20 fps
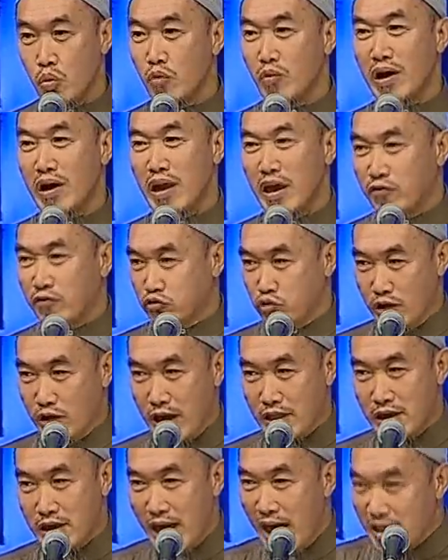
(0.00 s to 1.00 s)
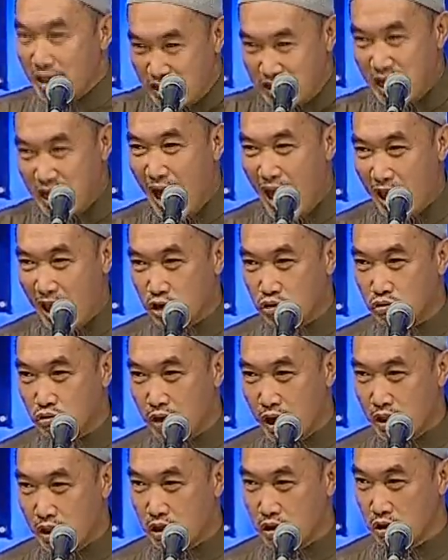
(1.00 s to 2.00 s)
We will live together and die
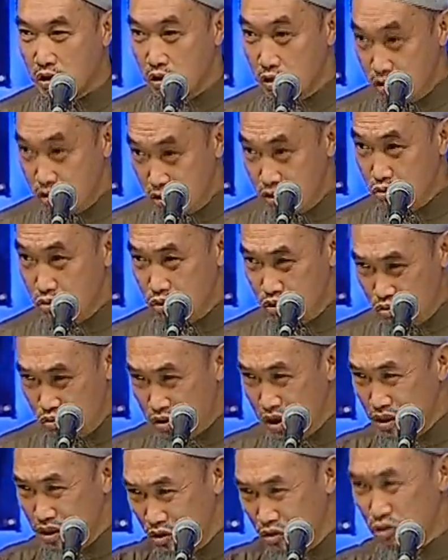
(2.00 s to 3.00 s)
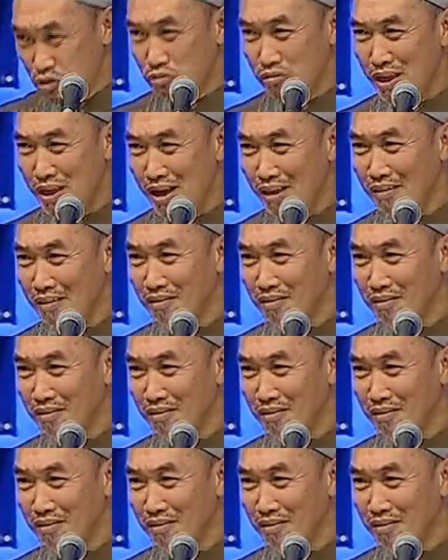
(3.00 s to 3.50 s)
together. You think they will do